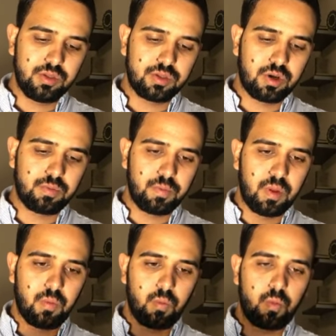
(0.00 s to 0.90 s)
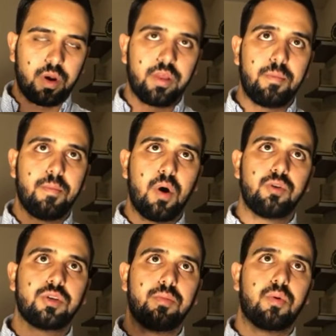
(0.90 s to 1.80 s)
So one of the
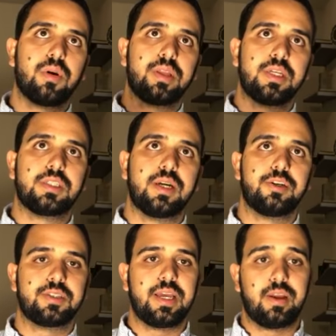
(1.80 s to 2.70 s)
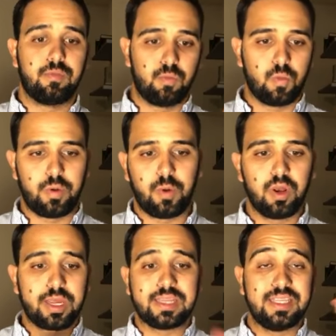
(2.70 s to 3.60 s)
most important things to understand when
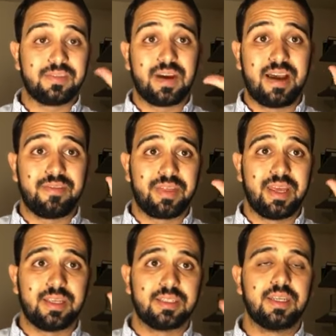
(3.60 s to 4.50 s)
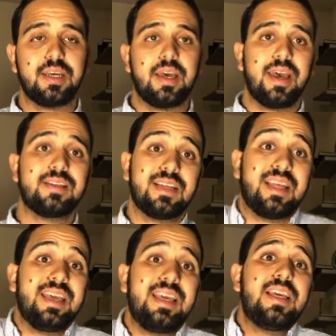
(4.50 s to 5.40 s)
we look at these 5 things is that
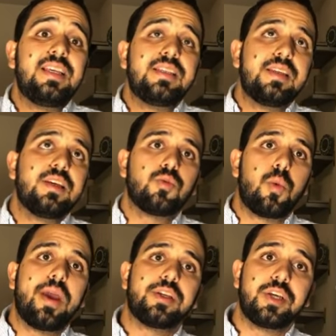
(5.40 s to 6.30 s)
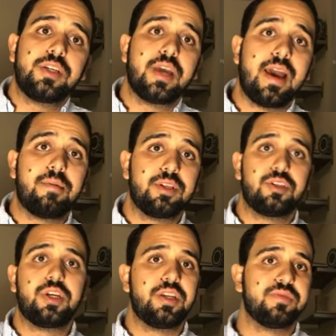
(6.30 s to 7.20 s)
the easiest way to change a habit is
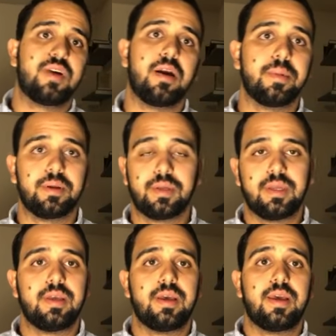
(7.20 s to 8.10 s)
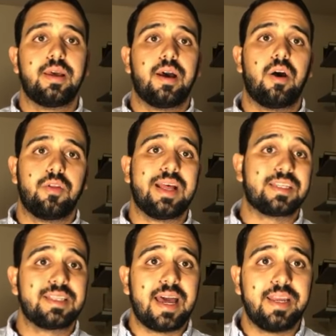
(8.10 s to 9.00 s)
to change environment. Although
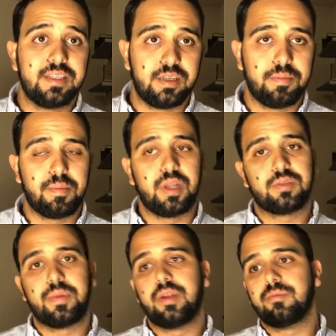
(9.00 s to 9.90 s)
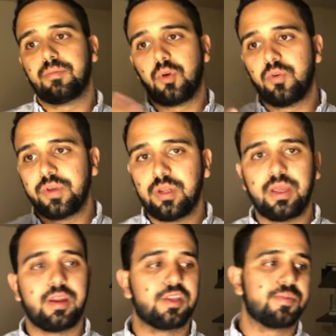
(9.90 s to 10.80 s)
that's not easy, but it's been proven
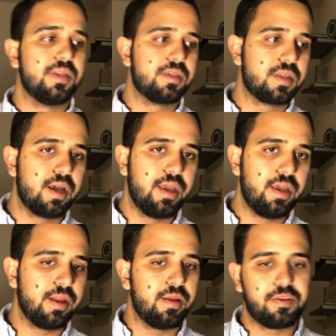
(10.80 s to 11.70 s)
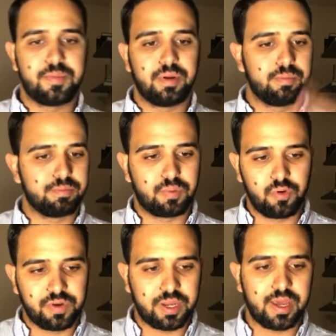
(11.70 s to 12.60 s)
and it's been studied and it's been
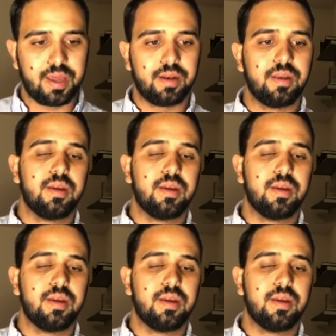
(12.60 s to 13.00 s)
proven again,